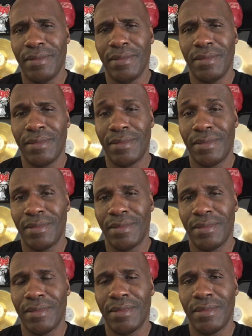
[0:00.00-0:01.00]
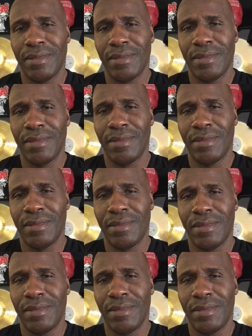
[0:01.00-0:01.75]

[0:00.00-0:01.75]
[no speech]